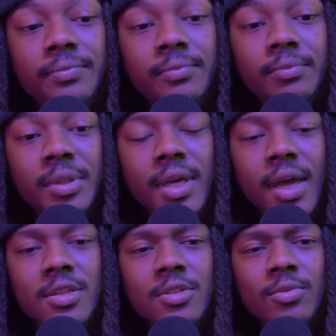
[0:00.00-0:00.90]
But yeah,
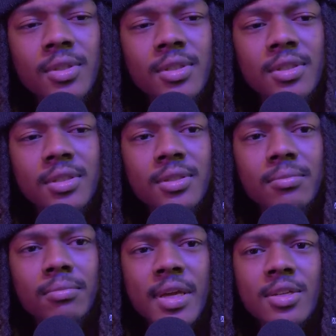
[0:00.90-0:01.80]
I just wanted to
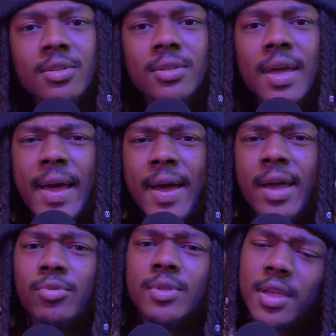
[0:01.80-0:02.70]
make sure that
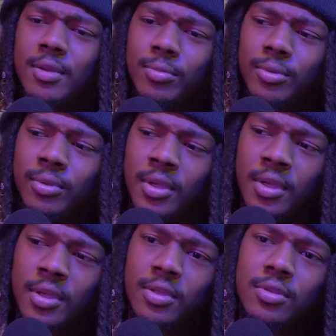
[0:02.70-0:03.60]
I was able
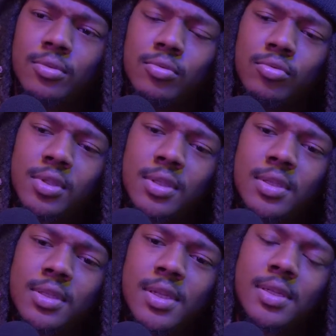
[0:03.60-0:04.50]
to
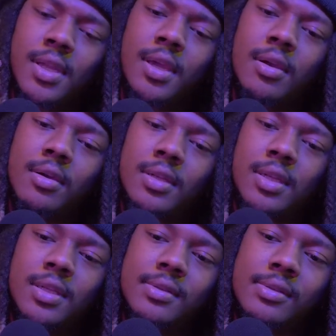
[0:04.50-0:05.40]
just sit down
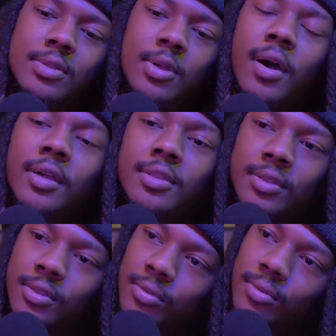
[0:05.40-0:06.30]
and talk
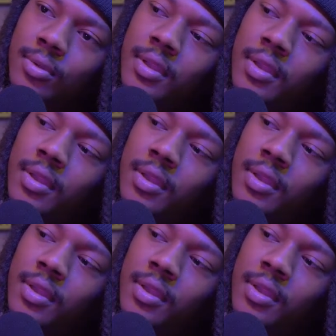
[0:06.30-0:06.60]
to you